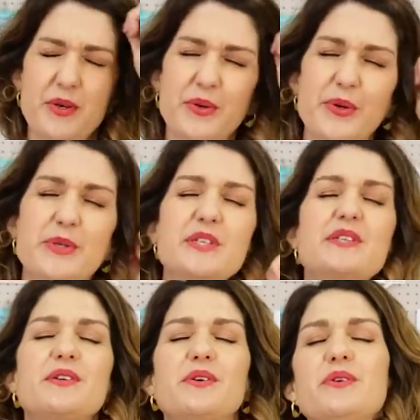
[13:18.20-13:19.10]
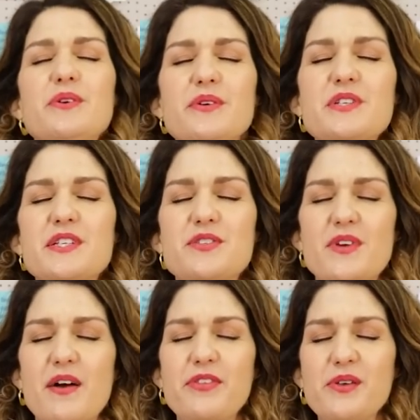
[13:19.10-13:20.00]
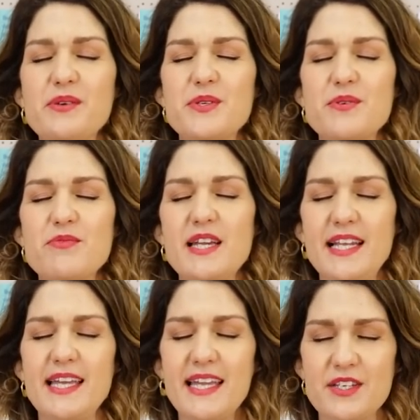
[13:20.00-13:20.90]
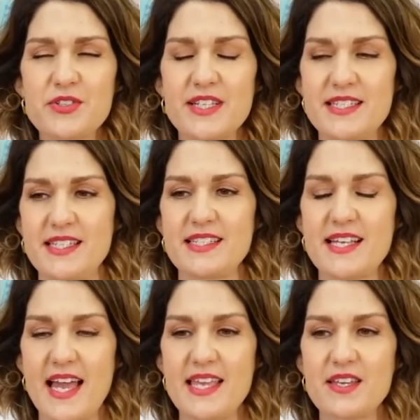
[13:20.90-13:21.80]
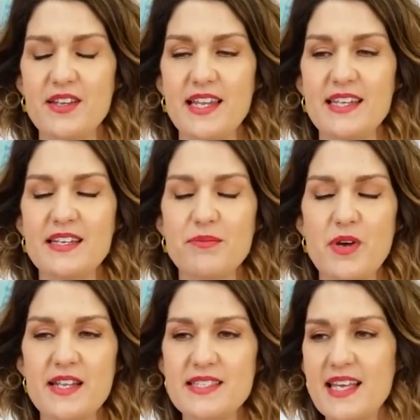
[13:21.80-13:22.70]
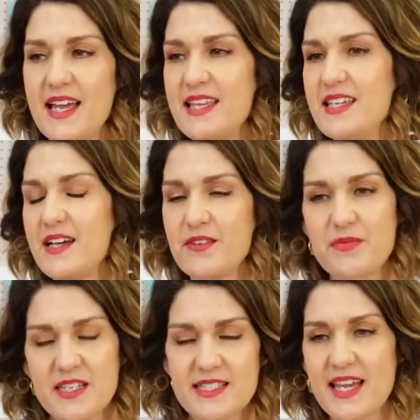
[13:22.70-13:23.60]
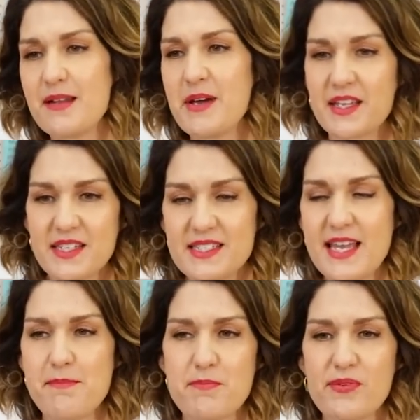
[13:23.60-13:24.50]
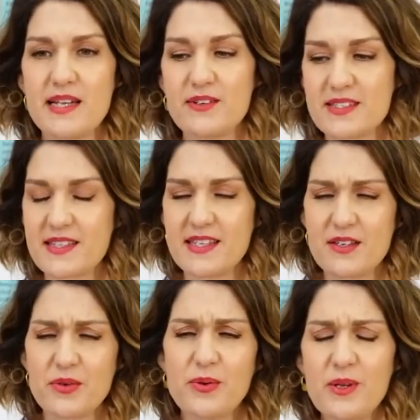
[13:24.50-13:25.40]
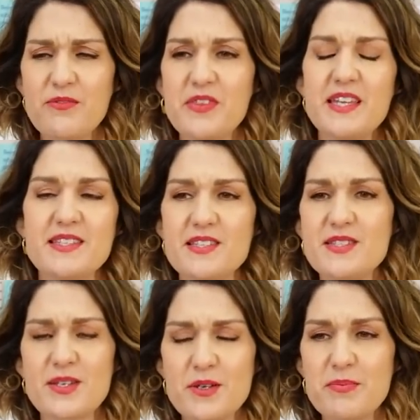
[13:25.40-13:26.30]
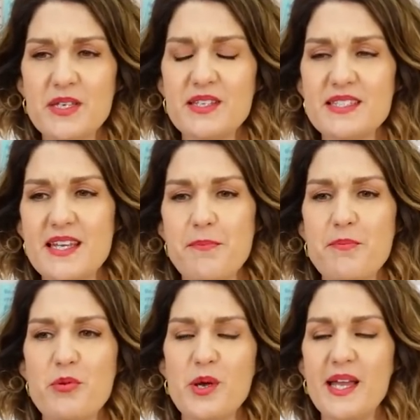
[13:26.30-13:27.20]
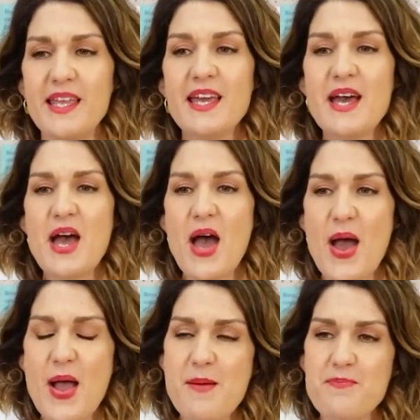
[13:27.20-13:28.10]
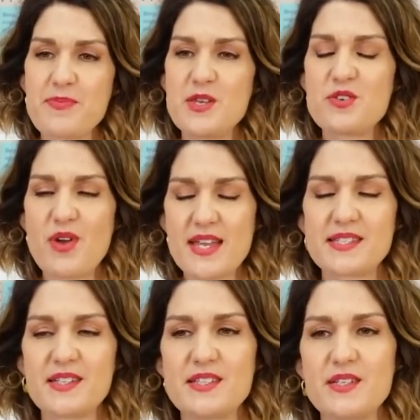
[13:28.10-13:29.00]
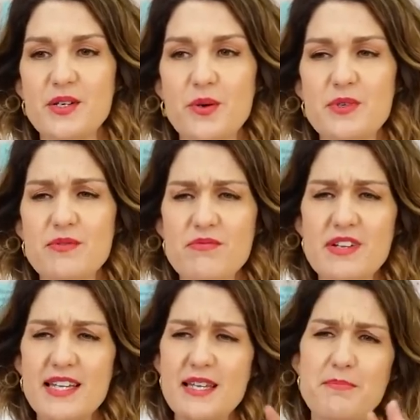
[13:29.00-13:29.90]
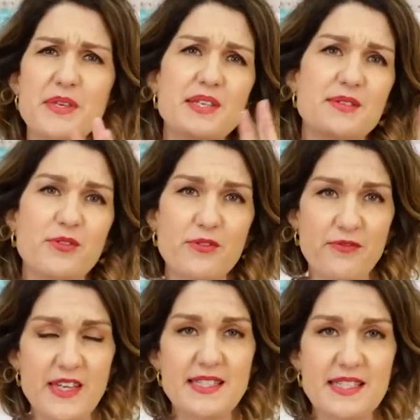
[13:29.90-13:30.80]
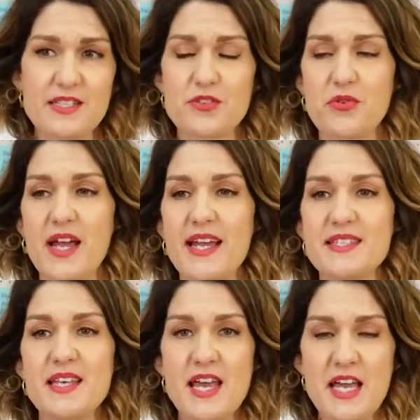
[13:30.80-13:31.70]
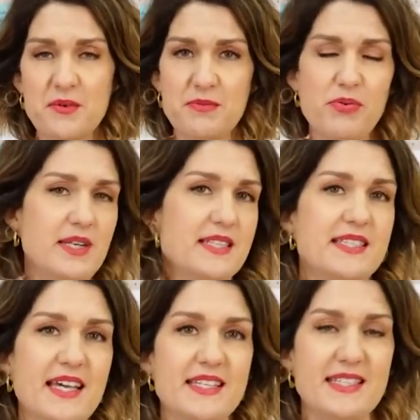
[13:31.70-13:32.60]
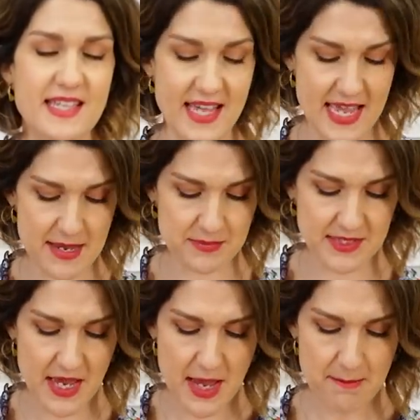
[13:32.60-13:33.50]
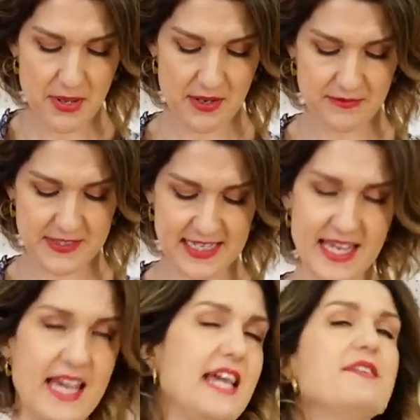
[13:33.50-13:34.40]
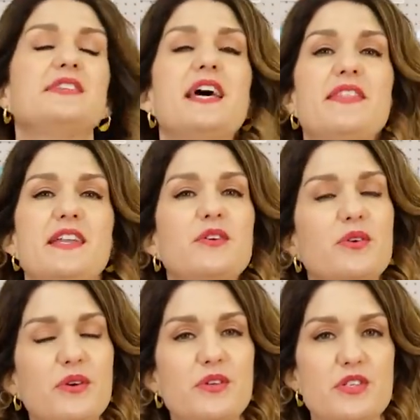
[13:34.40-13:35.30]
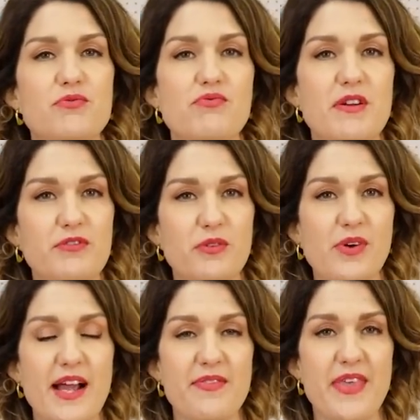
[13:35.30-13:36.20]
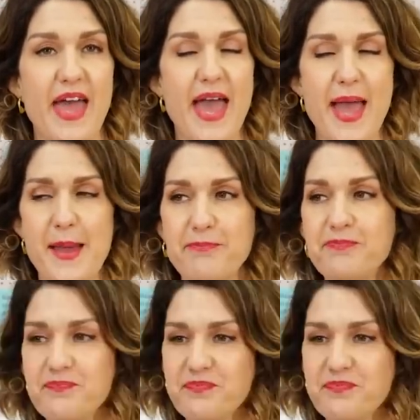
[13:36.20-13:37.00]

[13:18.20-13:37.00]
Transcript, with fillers: gorgeous, gorgeous dress. I thought this was a really interesting take on linen. And when I say, you know, I've been saying about contemporary looks, I think all of these are super contemporary. Um, the dress I saw was a really beautiful fitted dress with princess seams, puff sleeves, and then a gorgeous ruffle round the hem